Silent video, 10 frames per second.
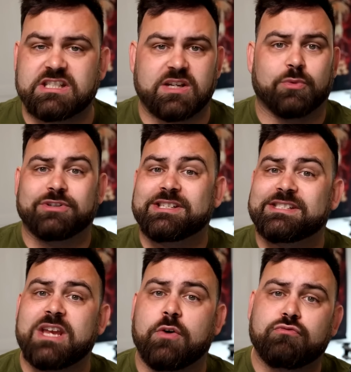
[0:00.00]
someone to
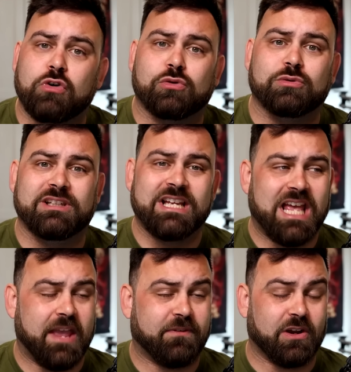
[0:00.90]
see a rule
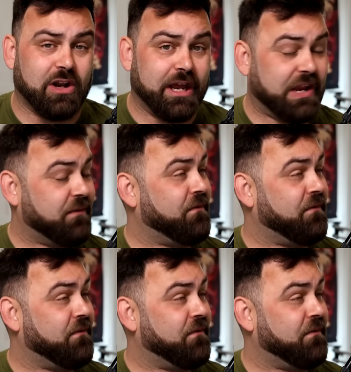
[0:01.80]
if you're like,